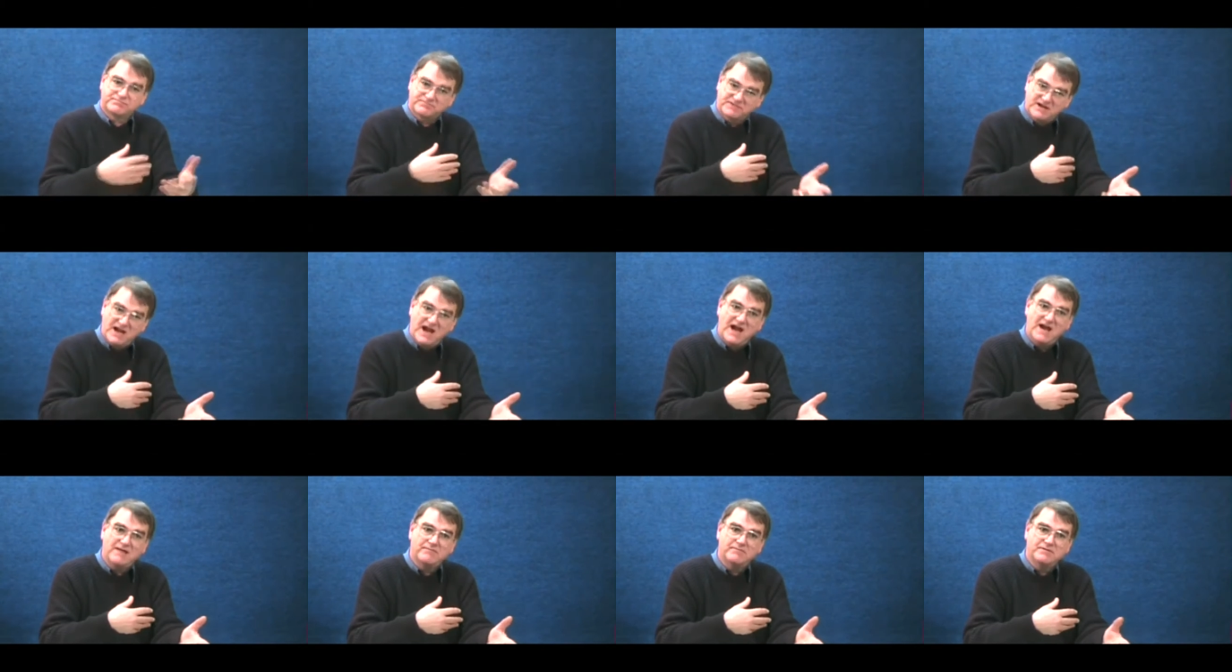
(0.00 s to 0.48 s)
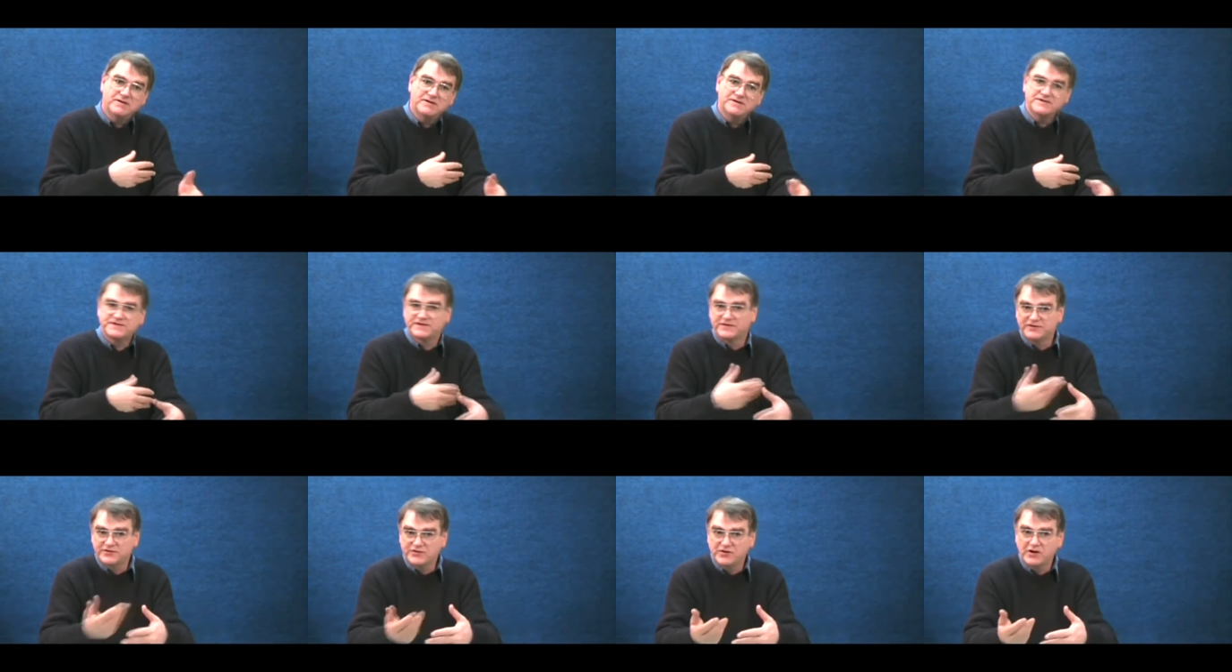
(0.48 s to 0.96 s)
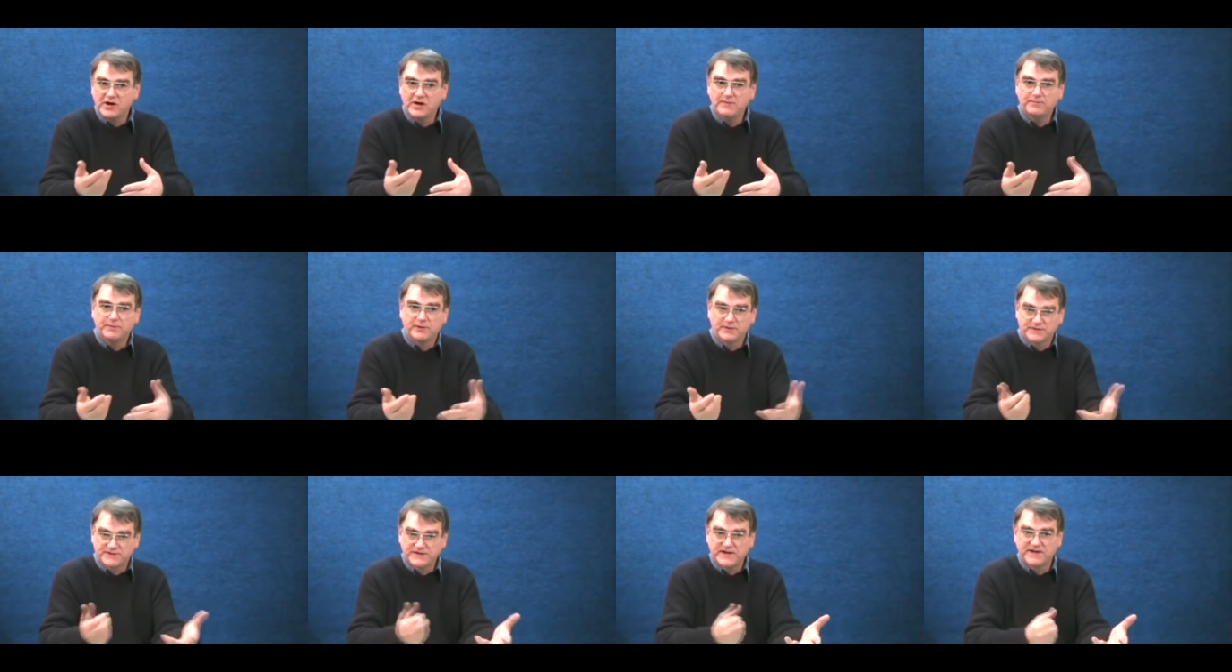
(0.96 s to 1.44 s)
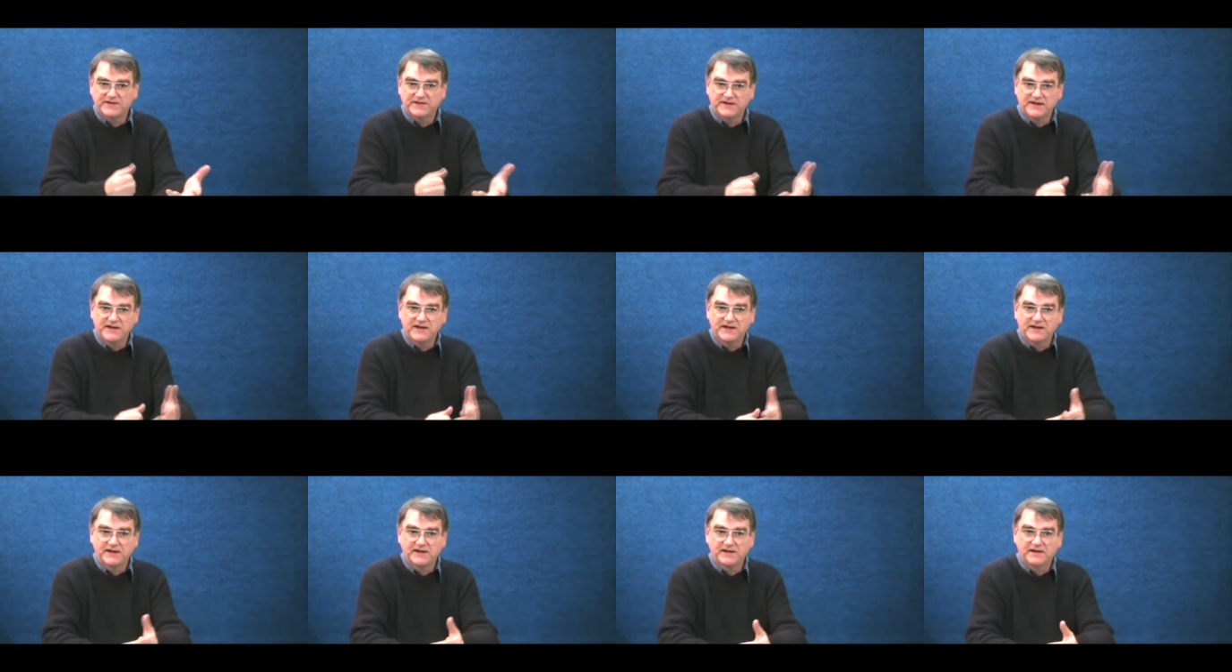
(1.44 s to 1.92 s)
cameras and tripods at
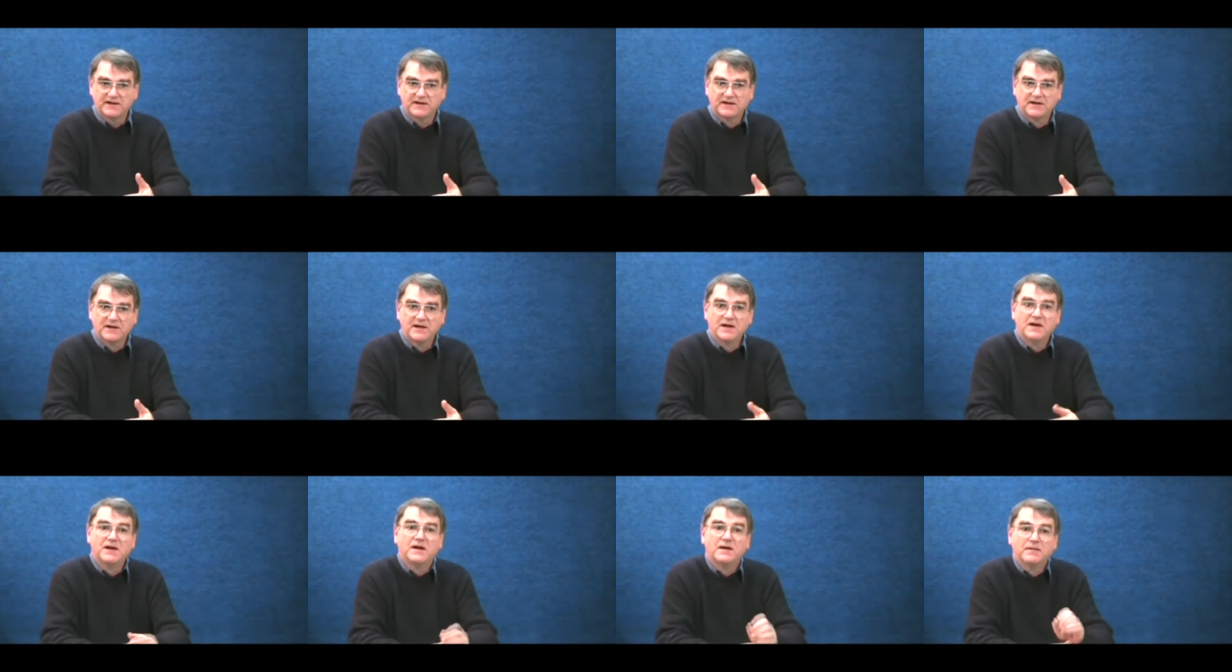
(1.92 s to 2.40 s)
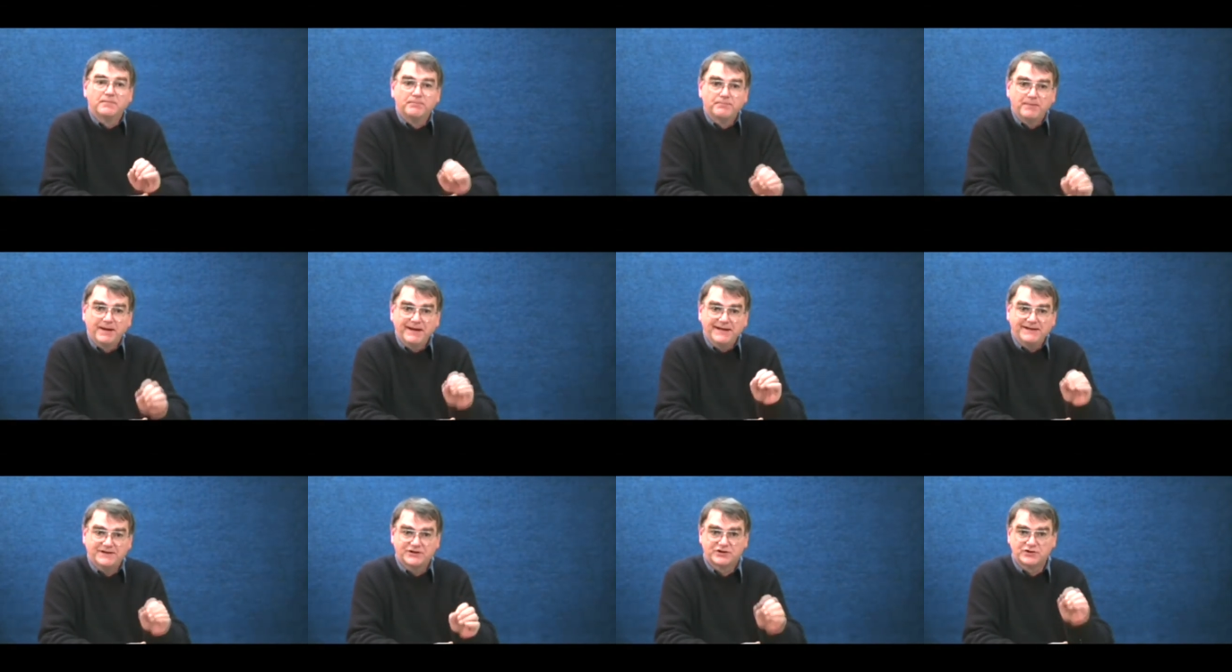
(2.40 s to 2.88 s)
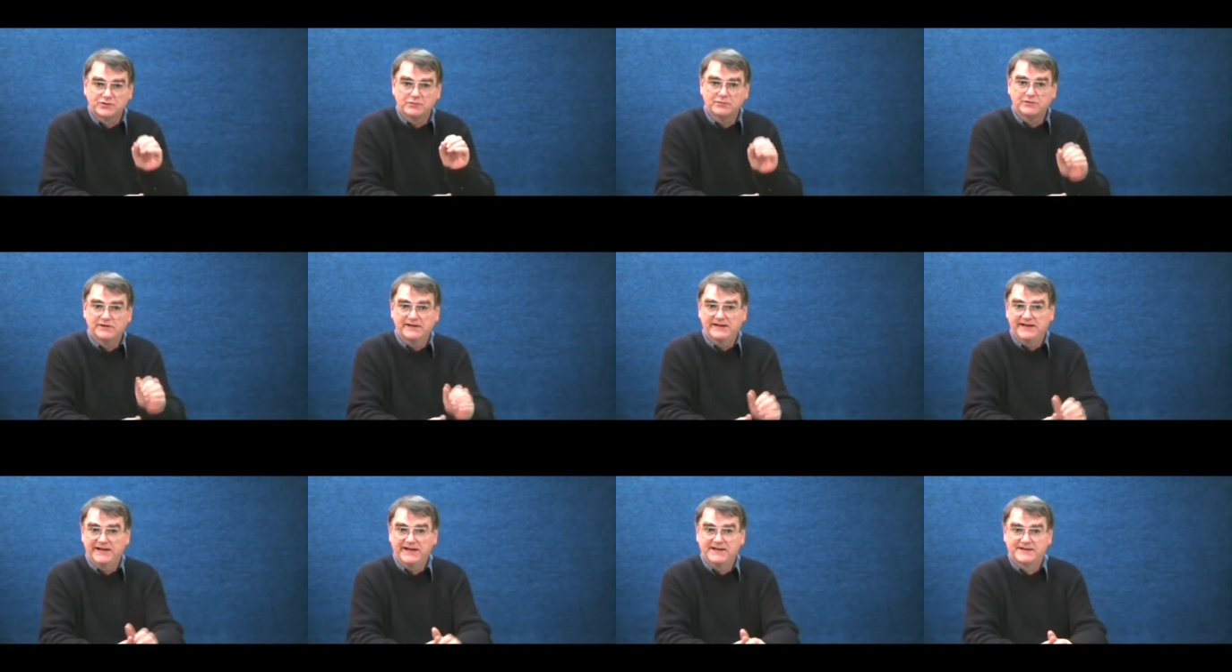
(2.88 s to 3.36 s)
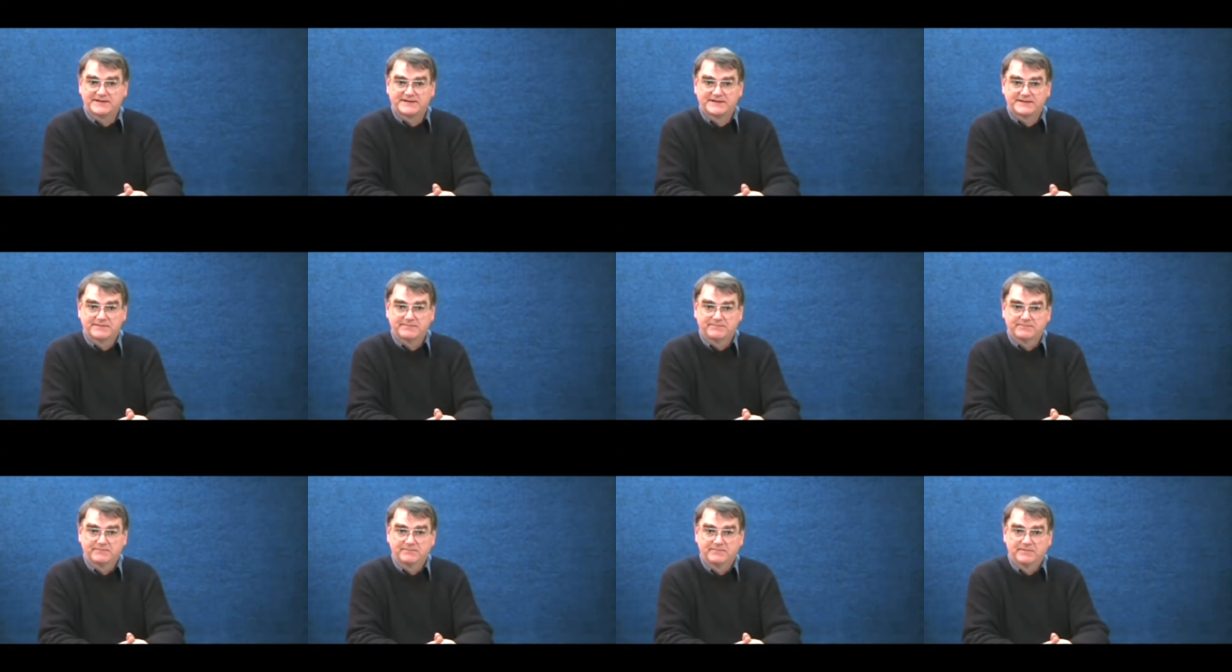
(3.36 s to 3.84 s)
the end. Make sure he gets them.